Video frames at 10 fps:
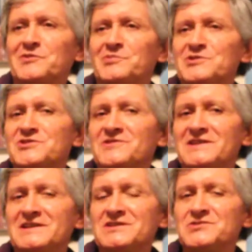
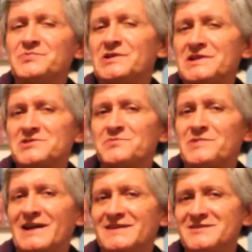opportunity to put into
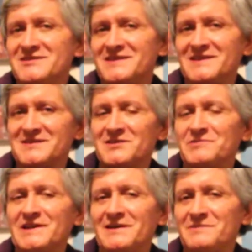practice the things that
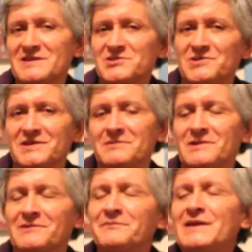we have been talking
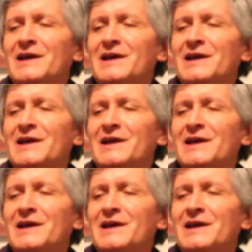about.